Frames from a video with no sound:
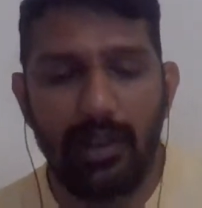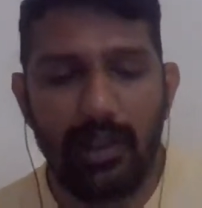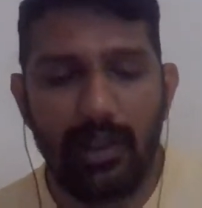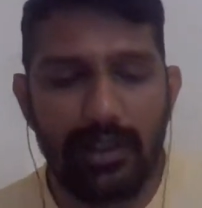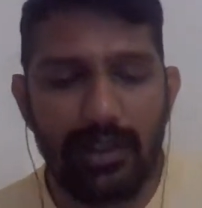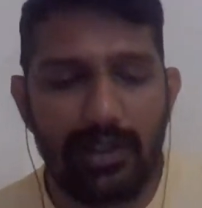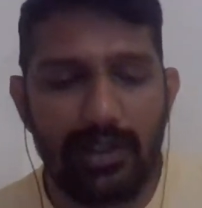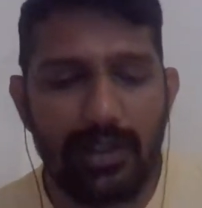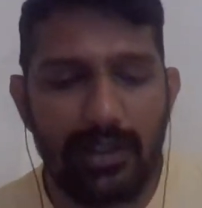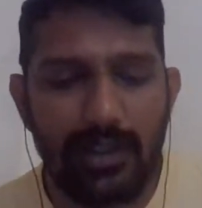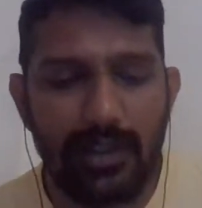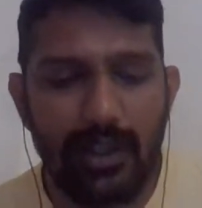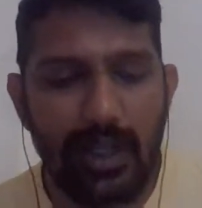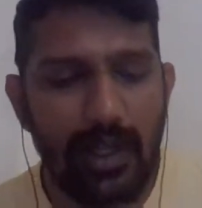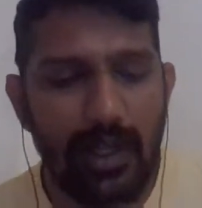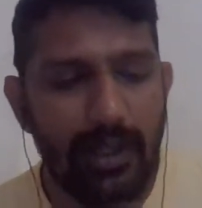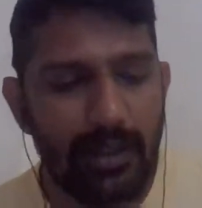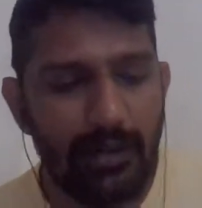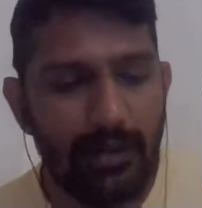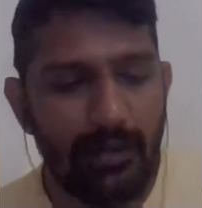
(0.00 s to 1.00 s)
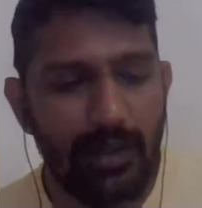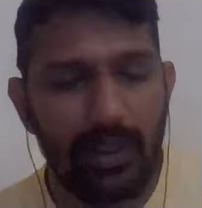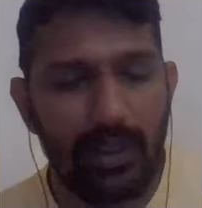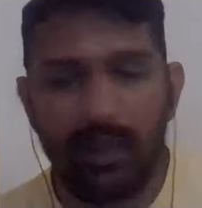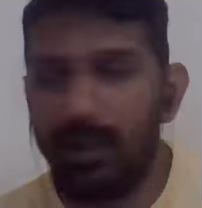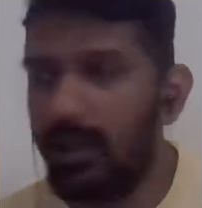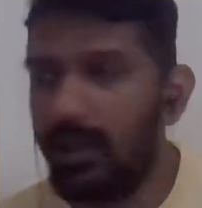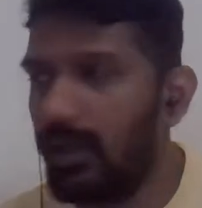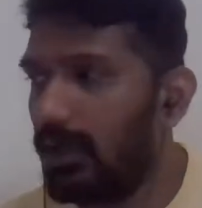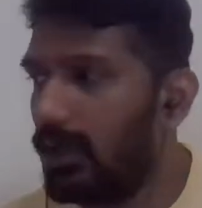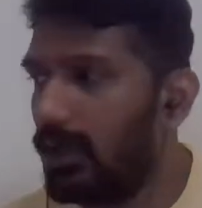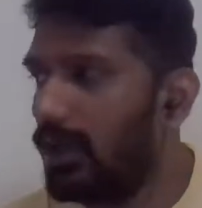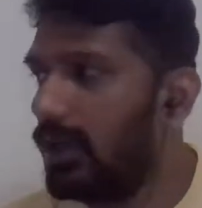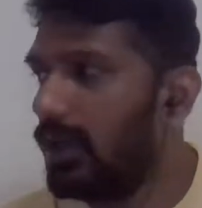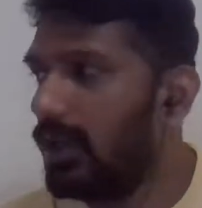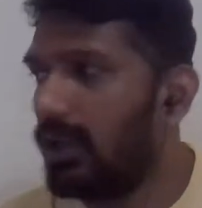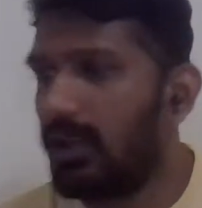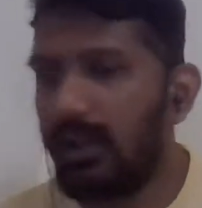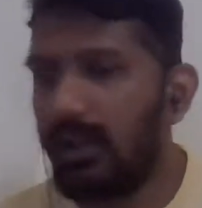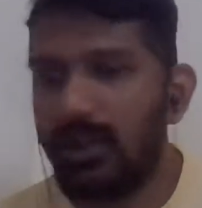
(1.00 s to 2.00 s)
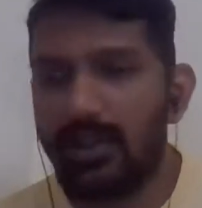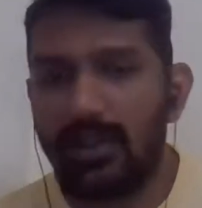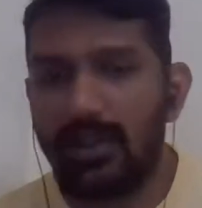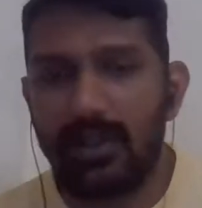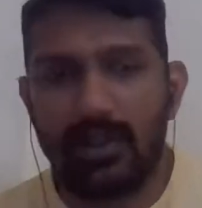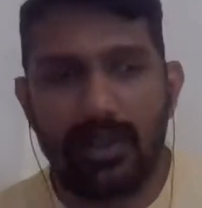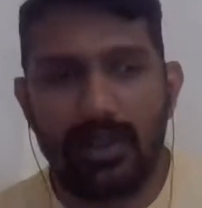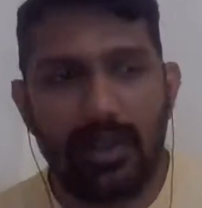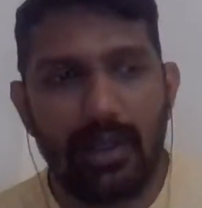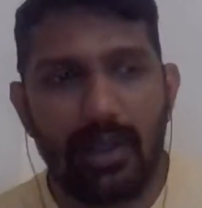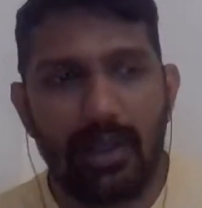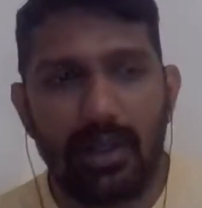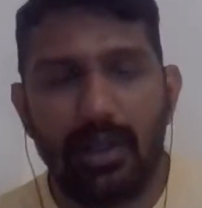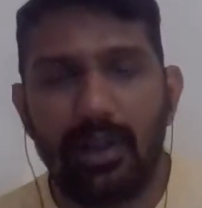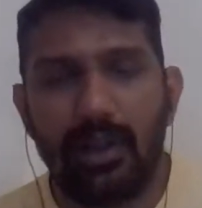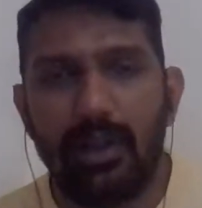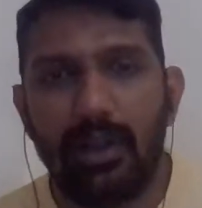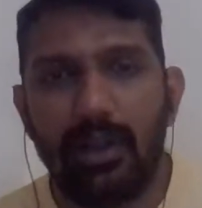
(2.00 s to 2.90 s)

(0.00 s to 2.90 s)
is this the correct way? Is this the